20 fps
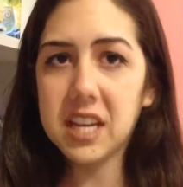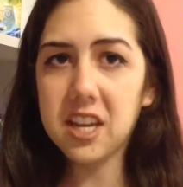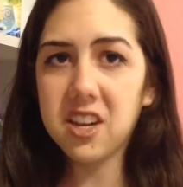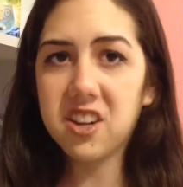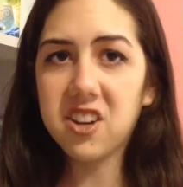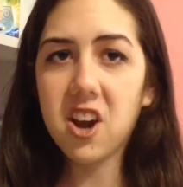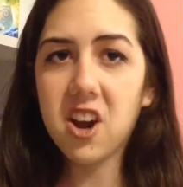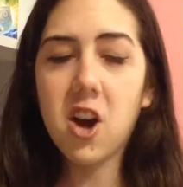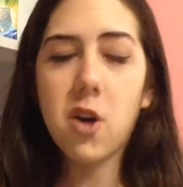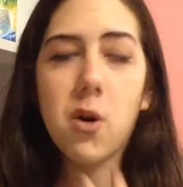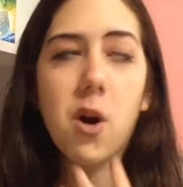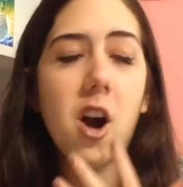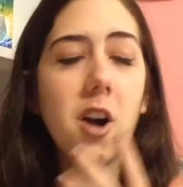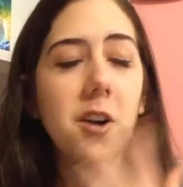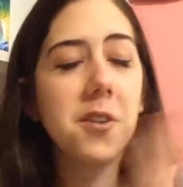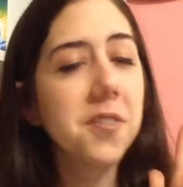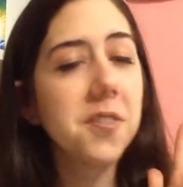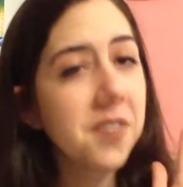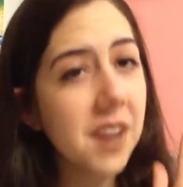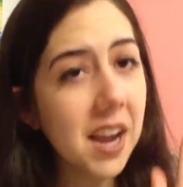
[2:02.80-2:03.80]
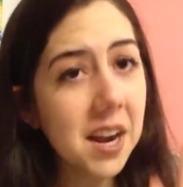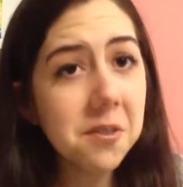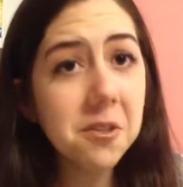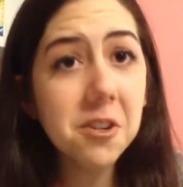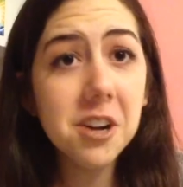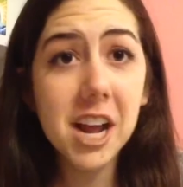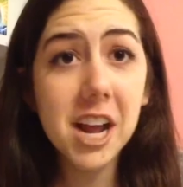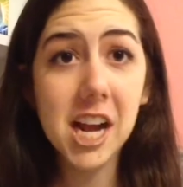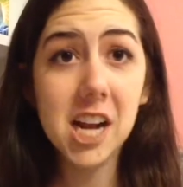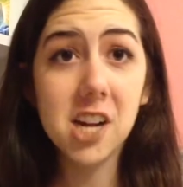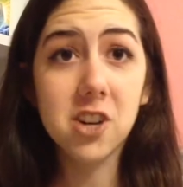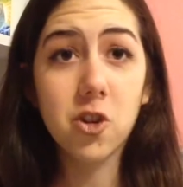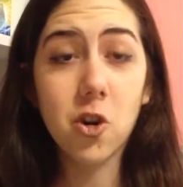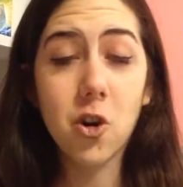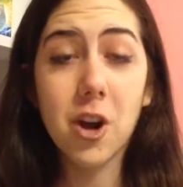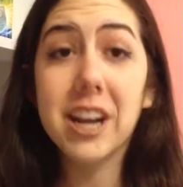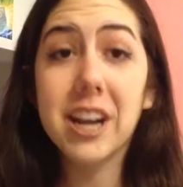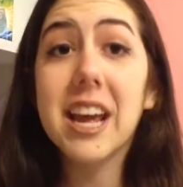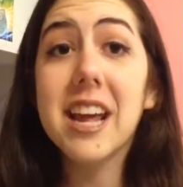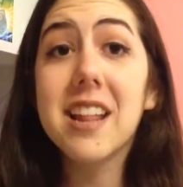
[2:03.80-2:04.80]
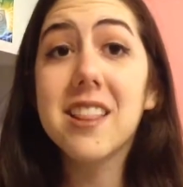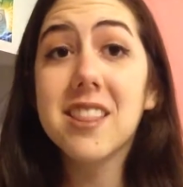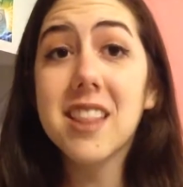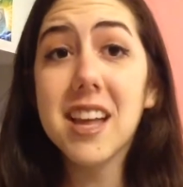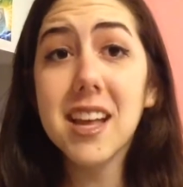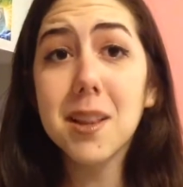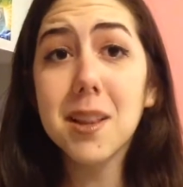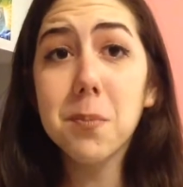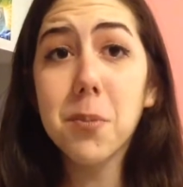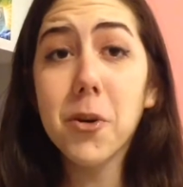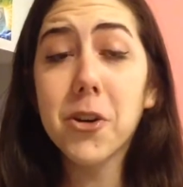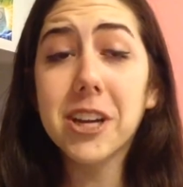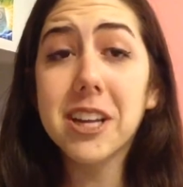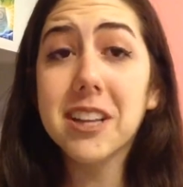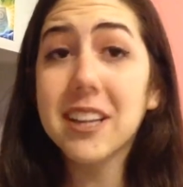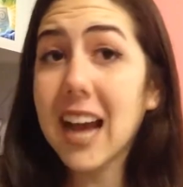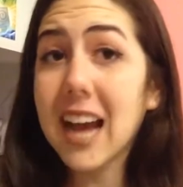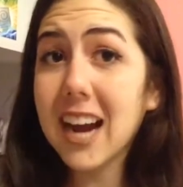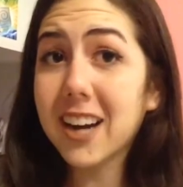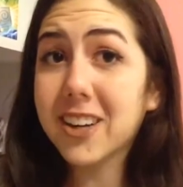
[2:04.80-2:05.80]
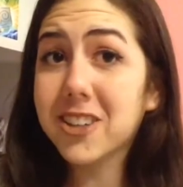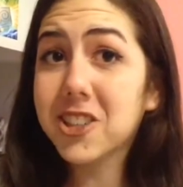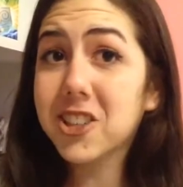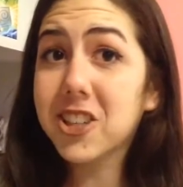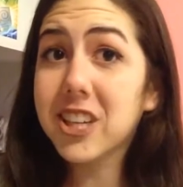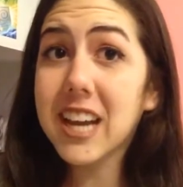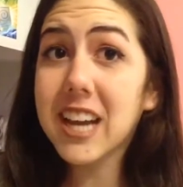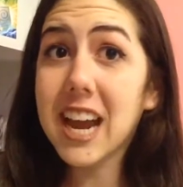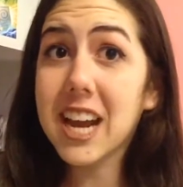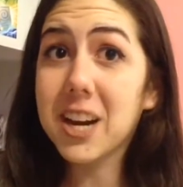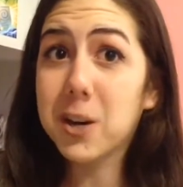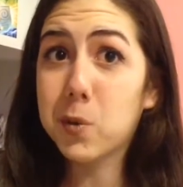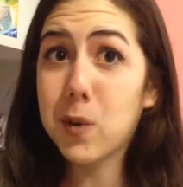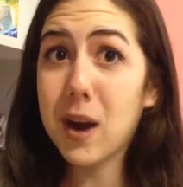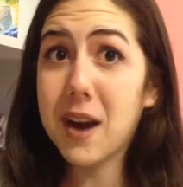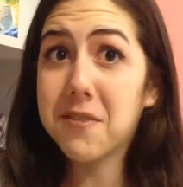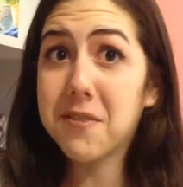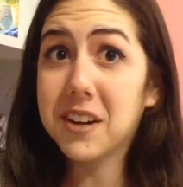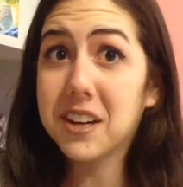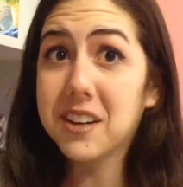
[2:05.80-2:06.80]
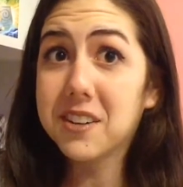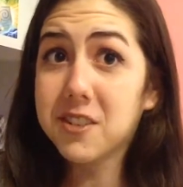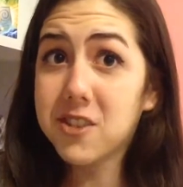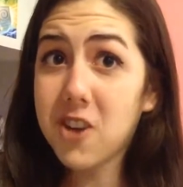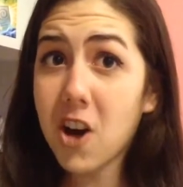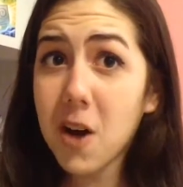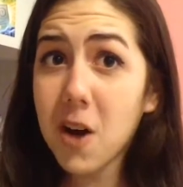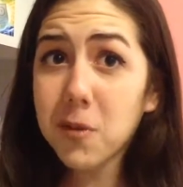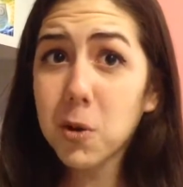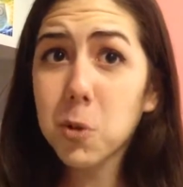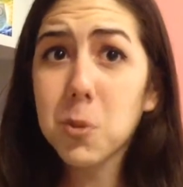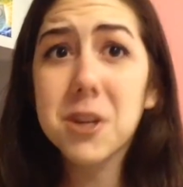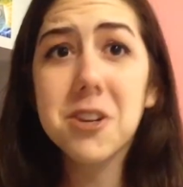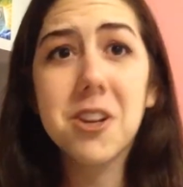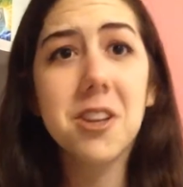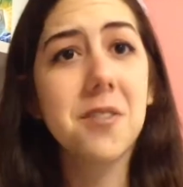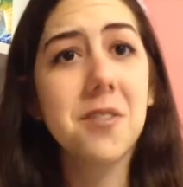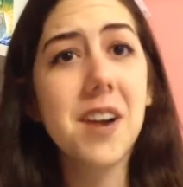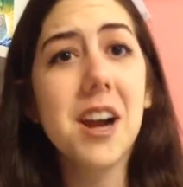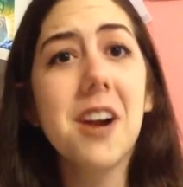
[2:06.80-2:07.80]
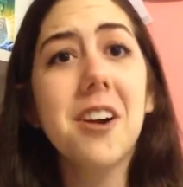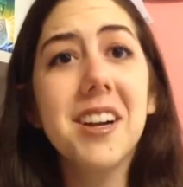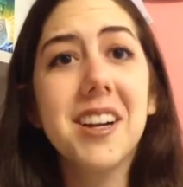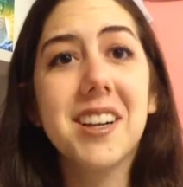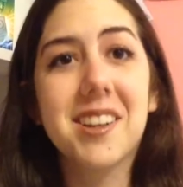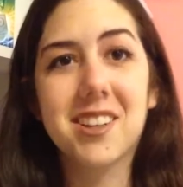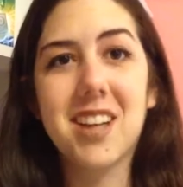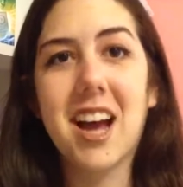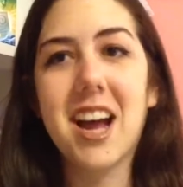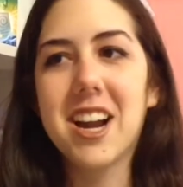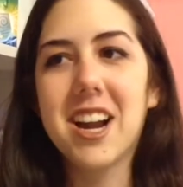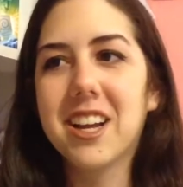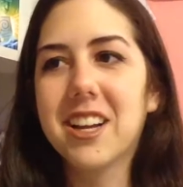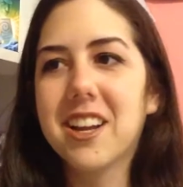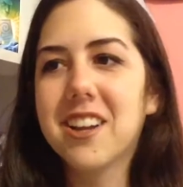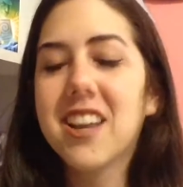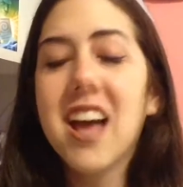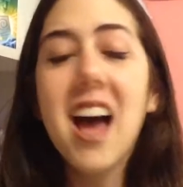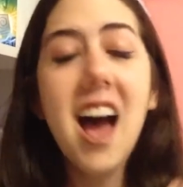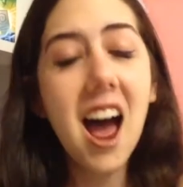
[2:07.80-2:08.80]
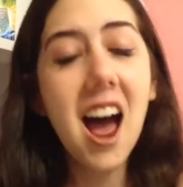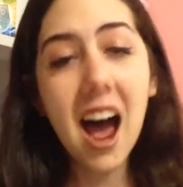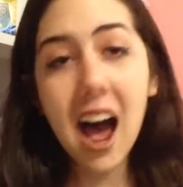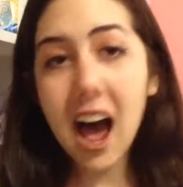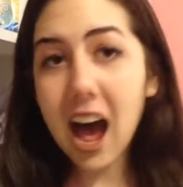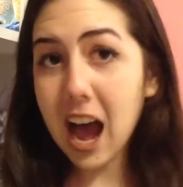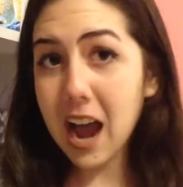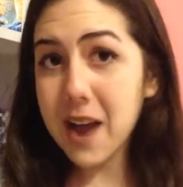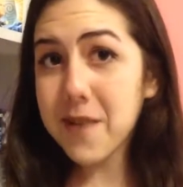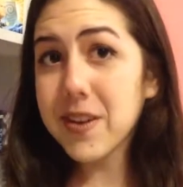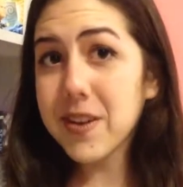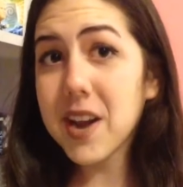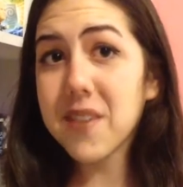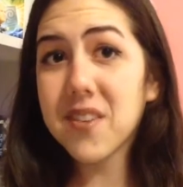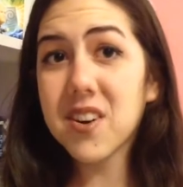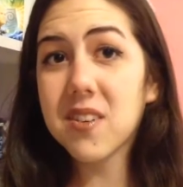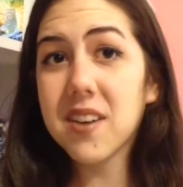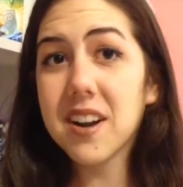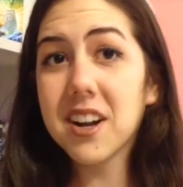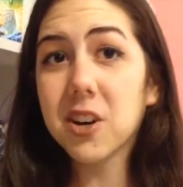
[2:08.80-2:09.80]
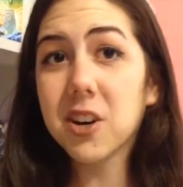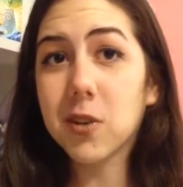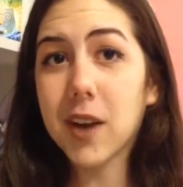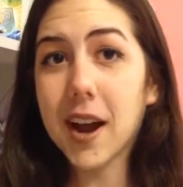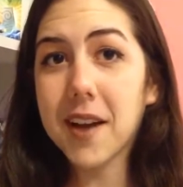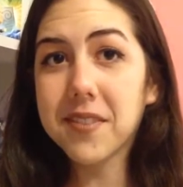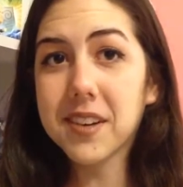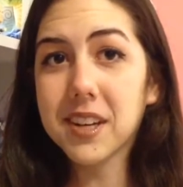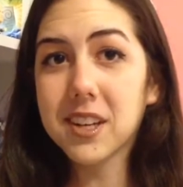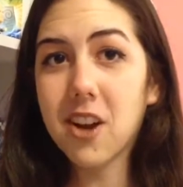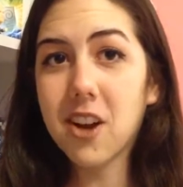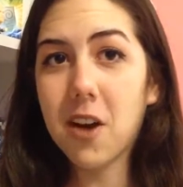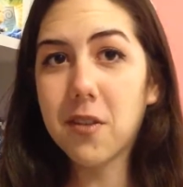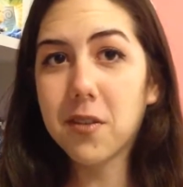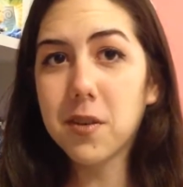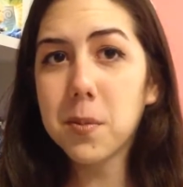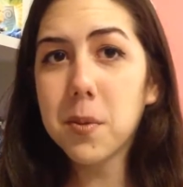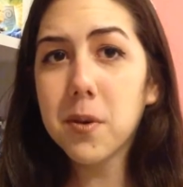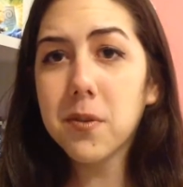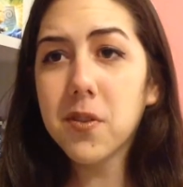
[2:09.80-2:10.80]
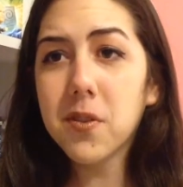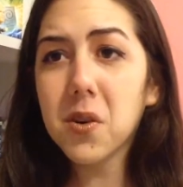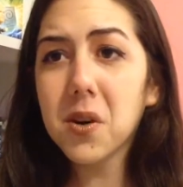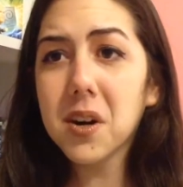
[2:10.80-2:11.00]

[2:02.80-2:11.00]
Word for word: Iko, our favorite android, and this book is actually a graphic novel, which is very exciting because I've never read a graphic novel before,